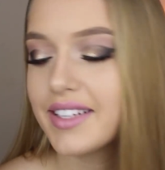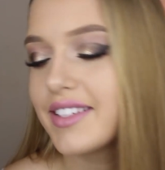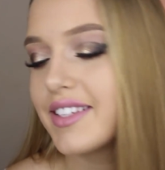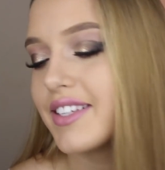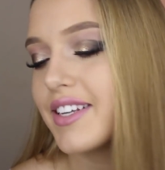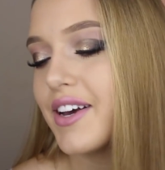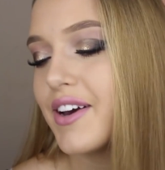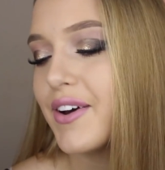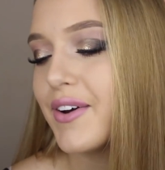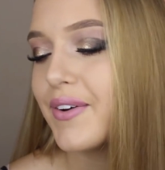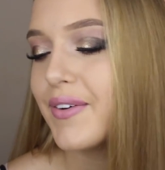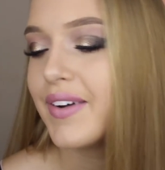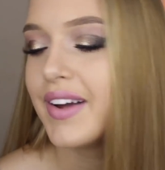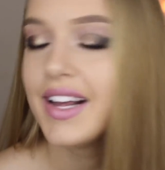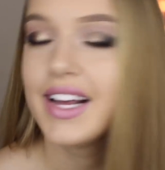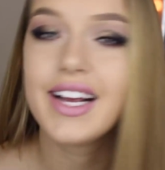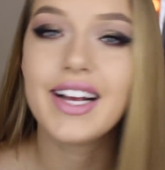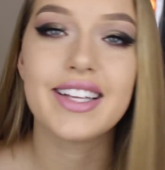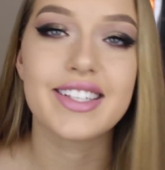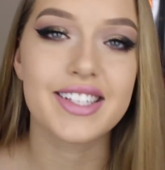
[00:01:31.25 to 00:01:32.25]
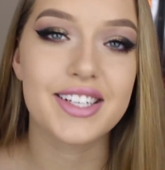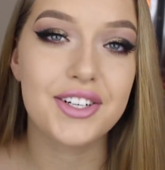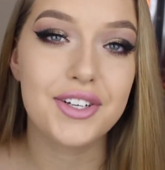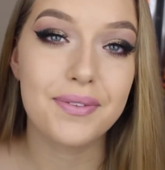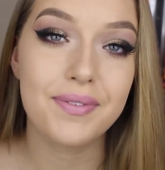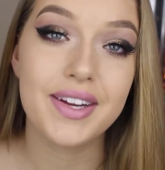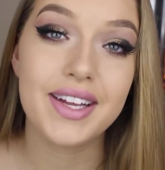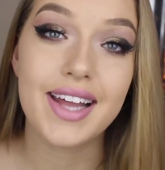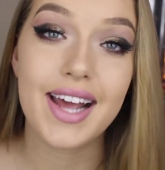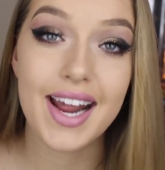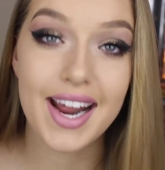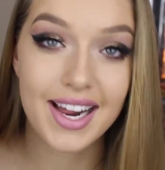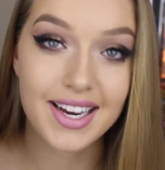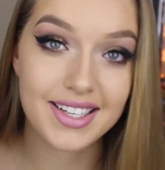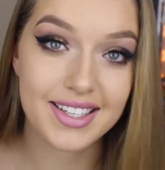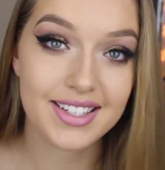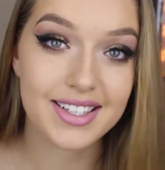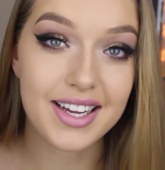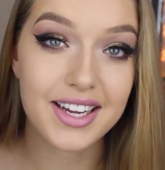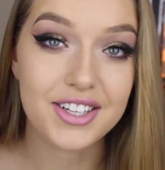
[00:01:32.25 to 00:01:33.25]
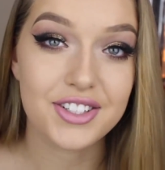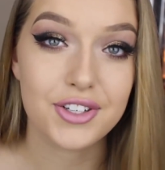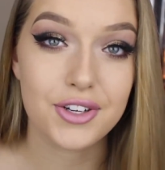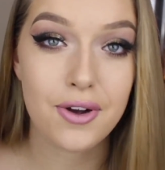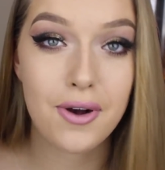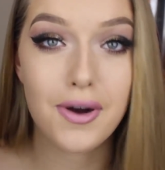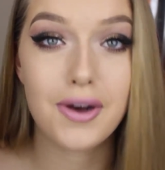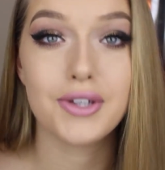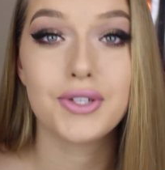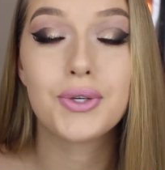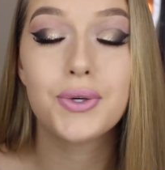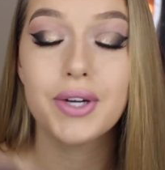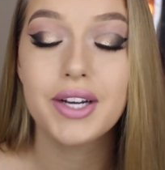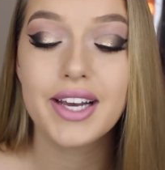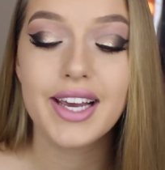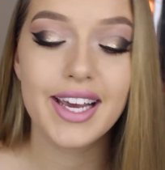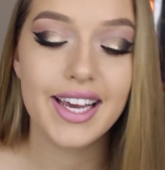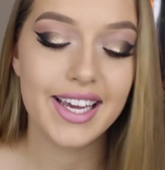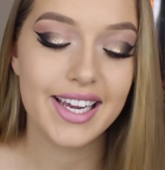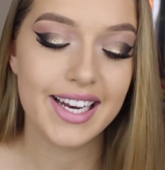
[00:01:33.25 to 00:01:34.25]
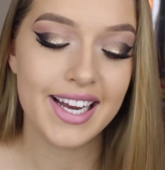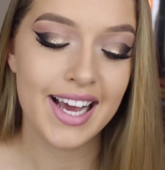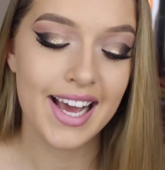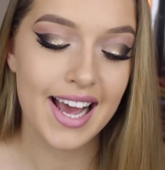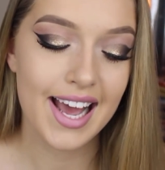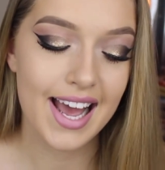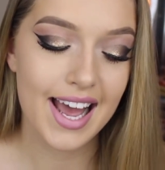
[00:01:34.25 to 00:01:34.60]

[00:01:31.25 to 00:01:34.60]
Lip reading: so it's gonna be the Anastasia contour kit.